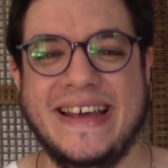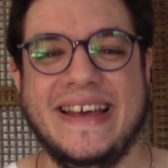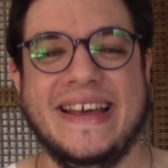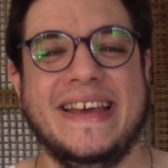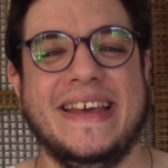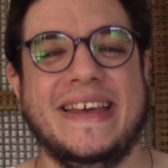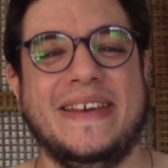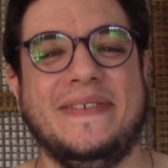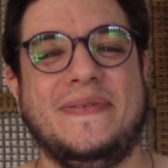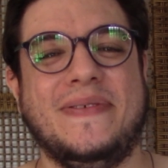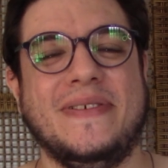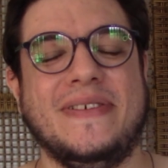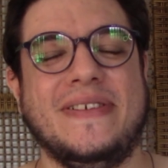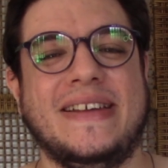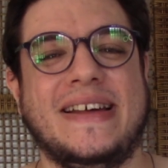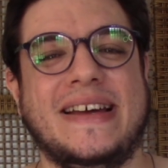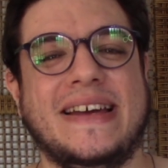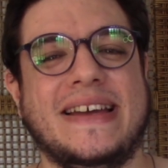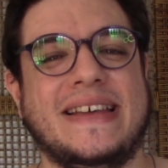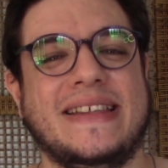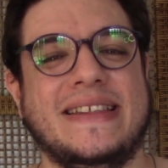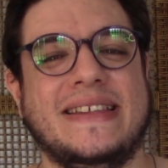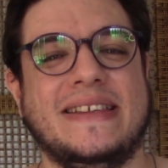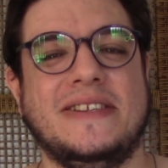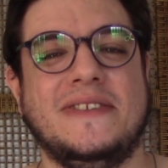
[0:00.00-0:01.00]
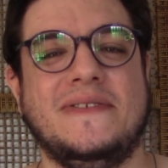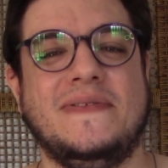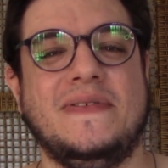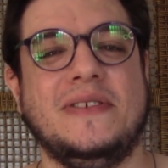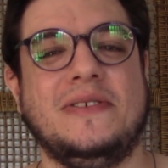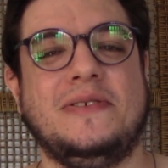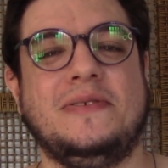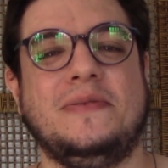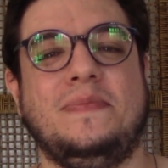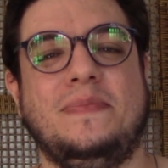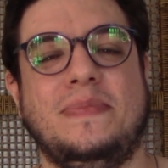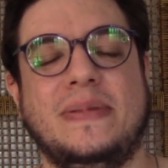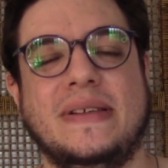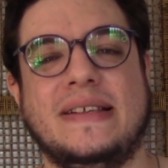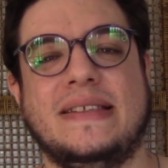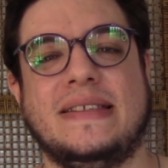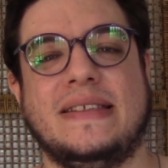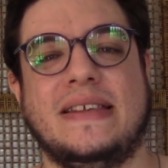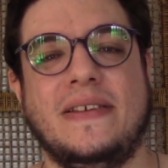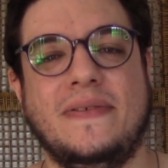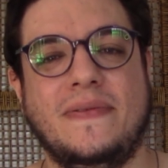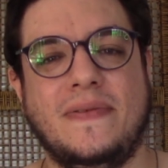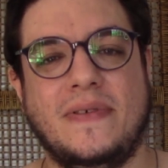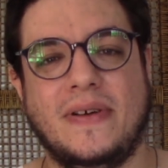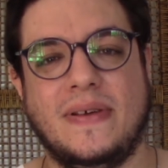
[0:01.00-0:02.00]
If you like this video, please
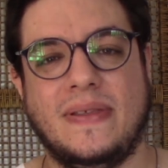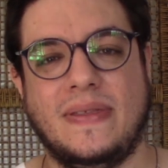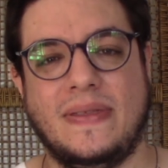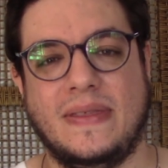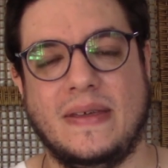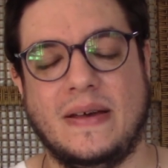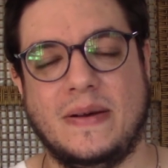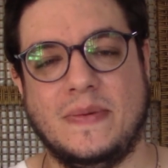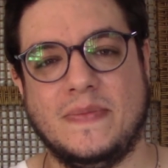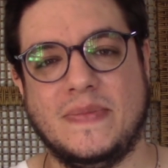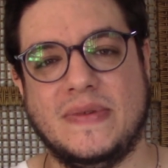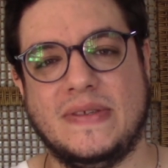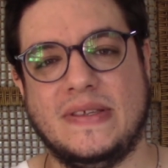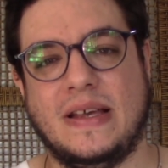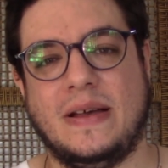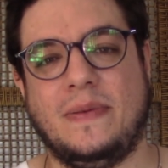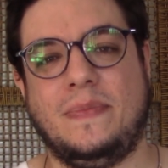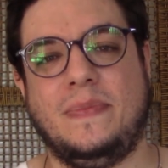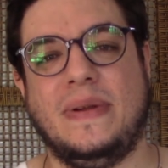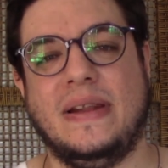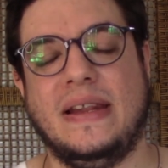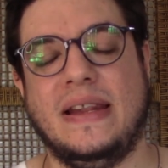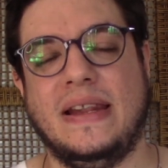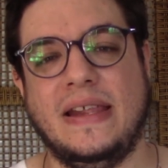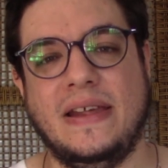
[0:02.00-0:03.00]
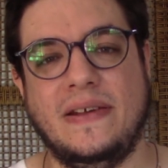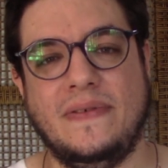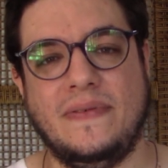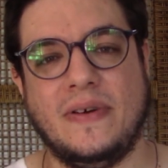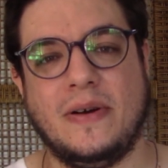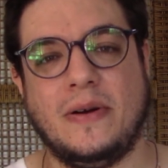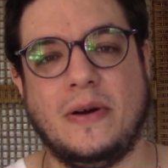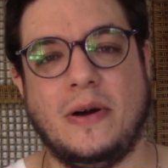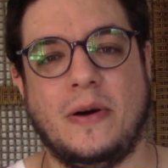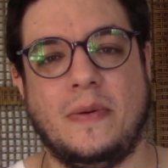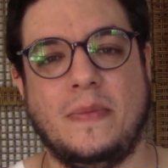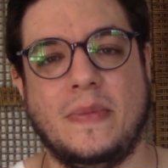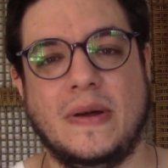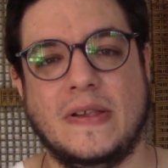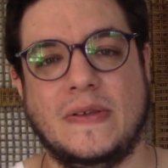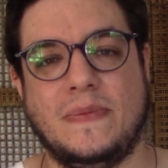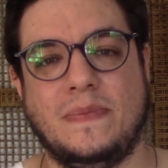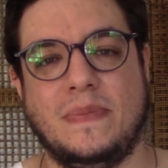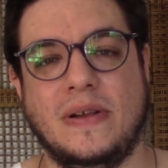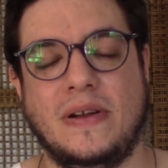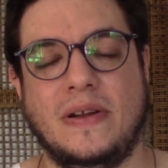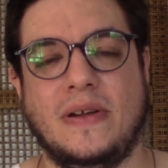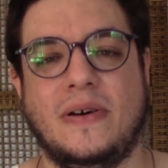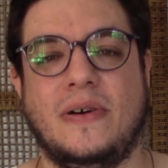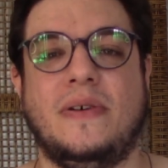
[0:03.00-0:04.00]
give your thumbs up, leave a comment
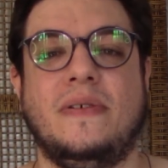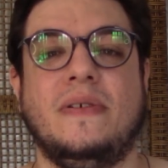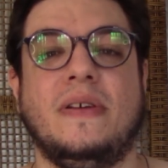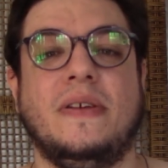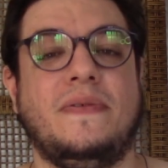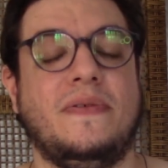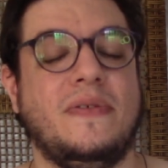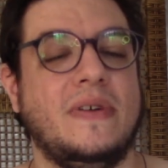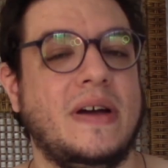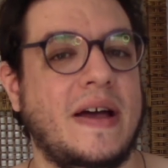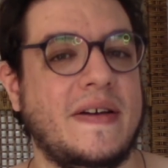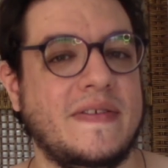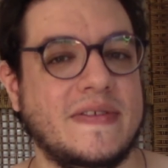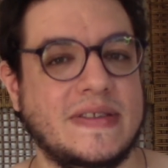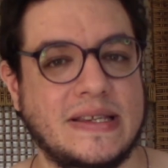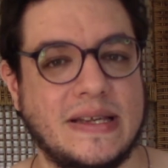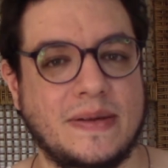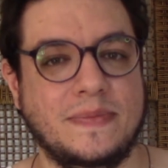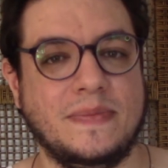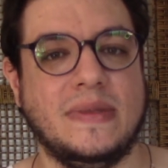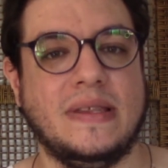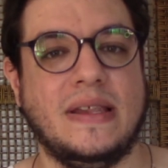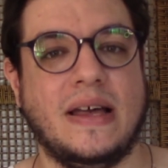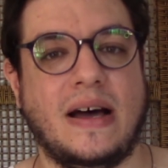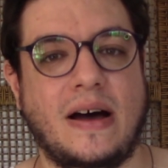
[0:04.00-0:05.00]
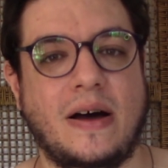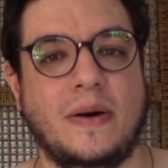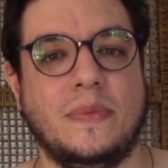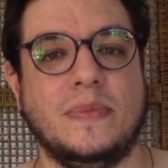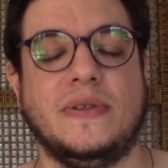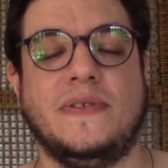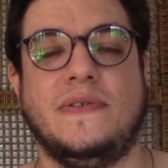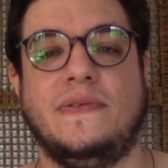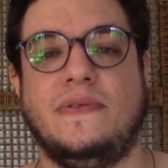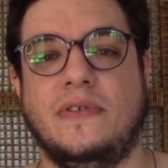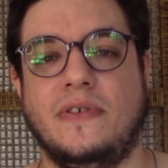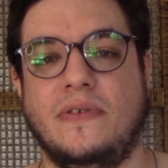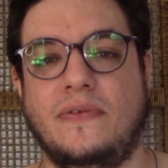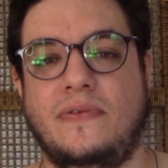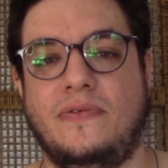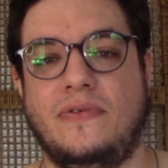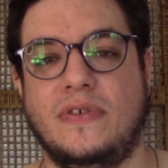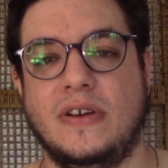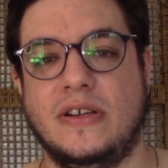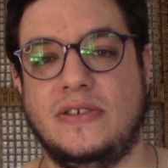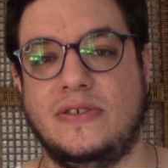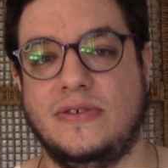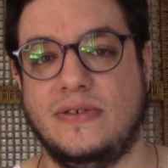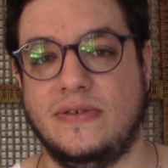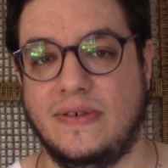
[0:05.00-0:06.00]
below. If you have some doubts, feel
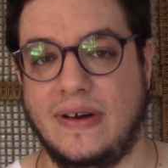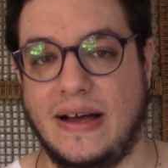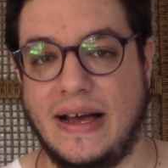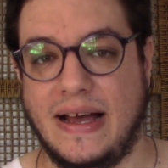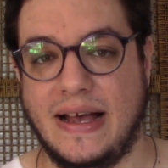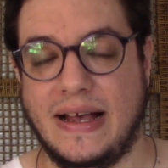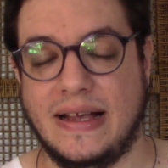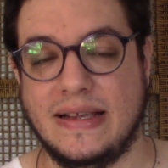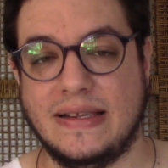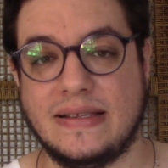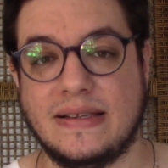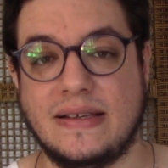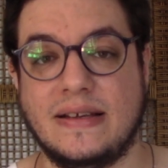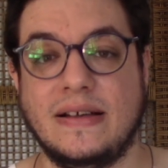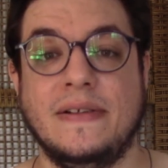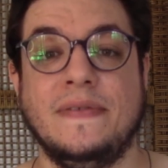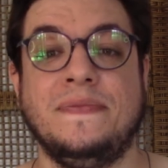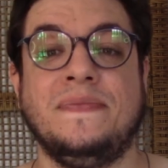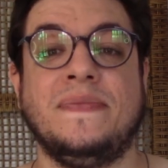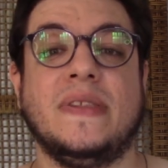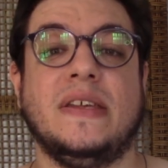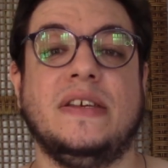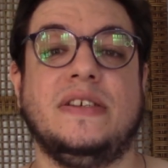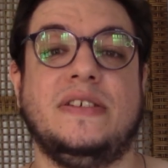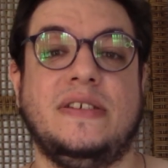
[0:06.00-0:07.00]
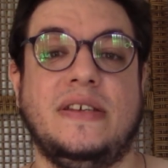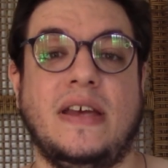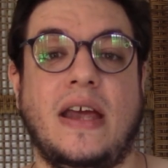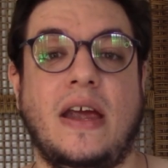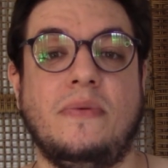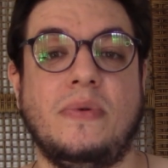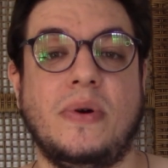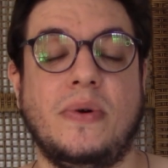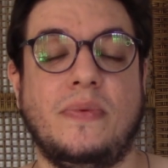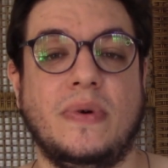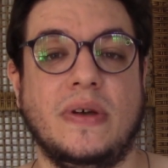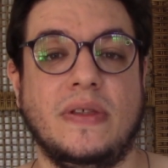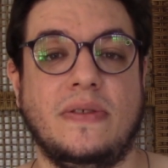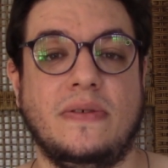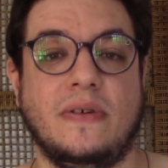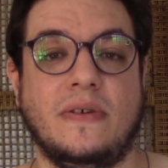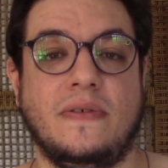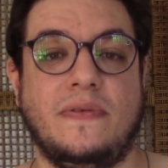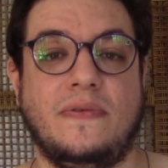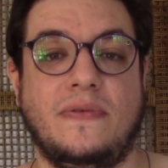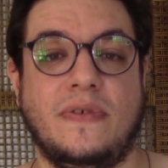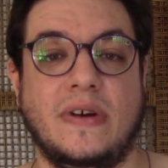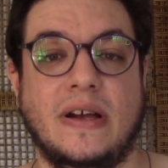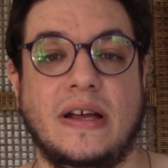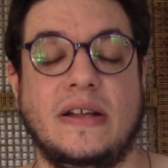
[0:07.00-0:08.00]
free to ask. Share it with your
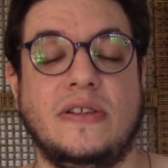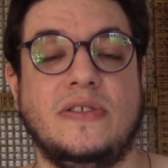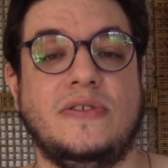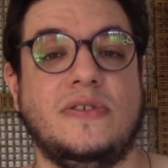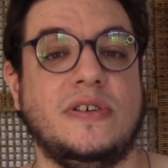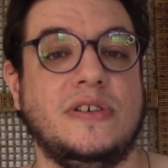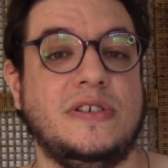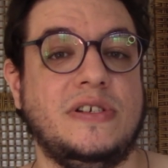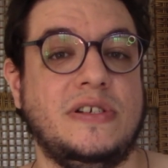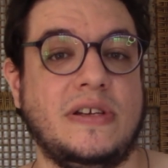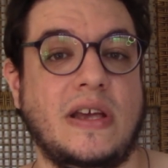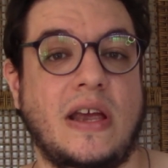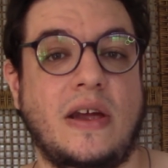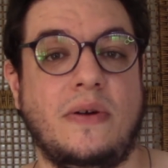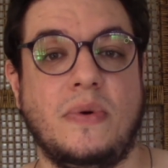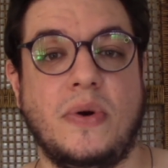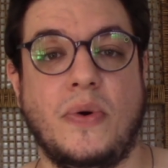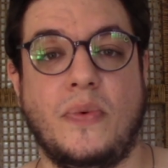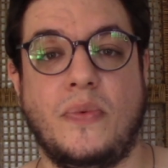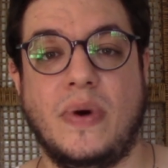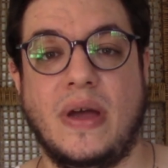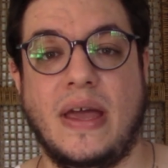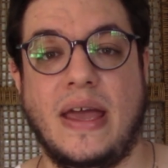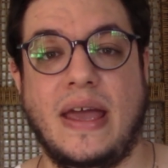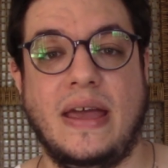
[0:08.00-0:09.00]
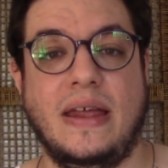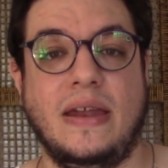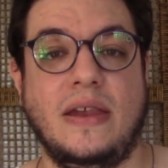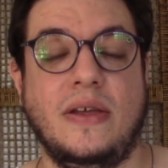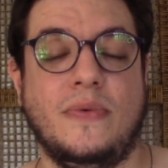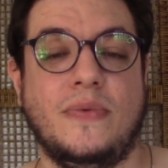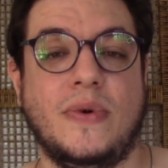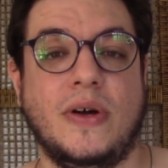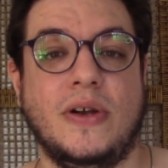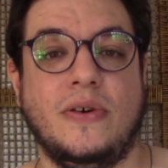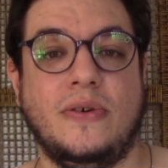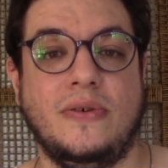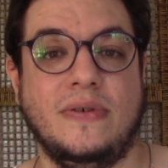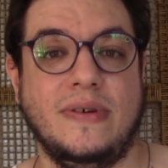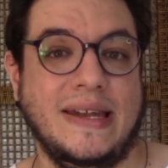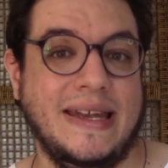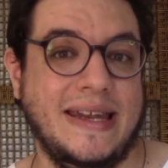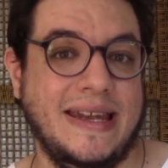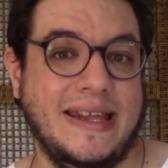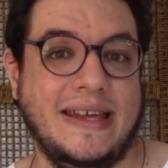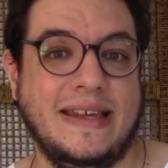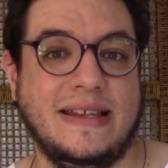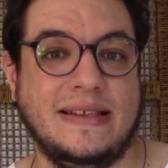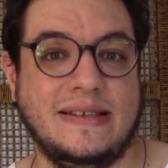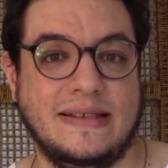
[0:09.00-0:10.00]
friends or share it with anyone who
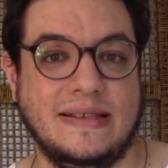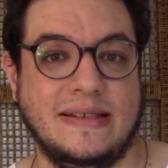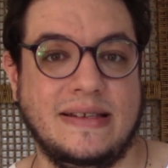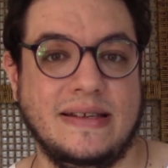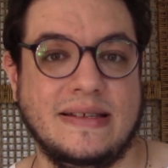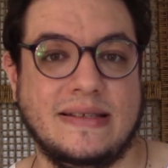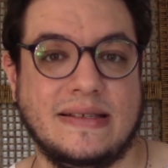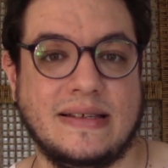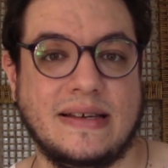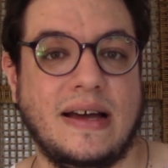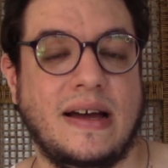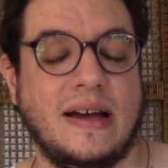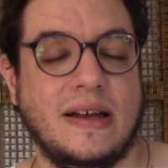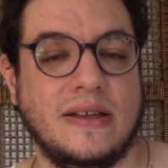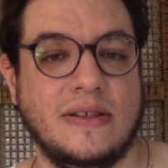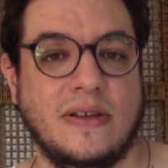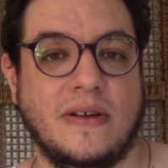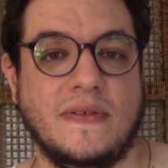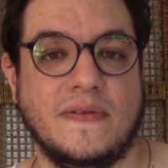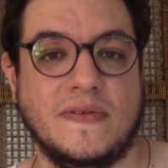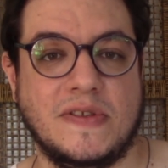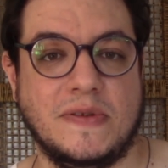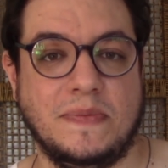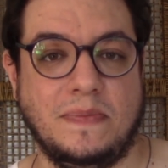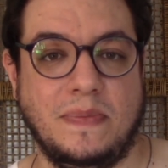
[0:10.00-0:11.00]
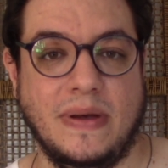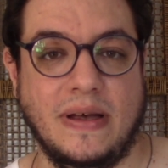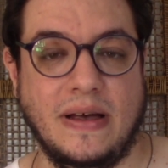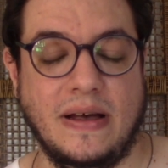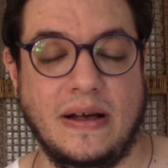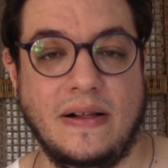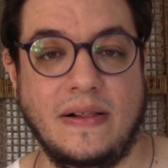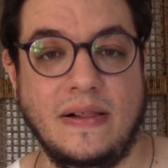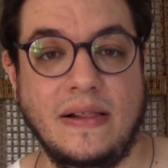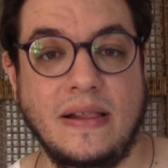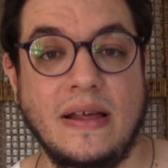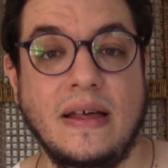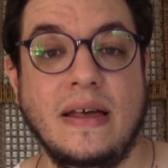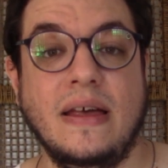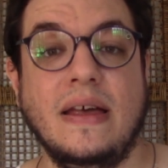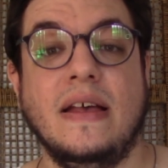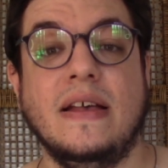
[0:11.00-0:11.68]
needs this kind of spell.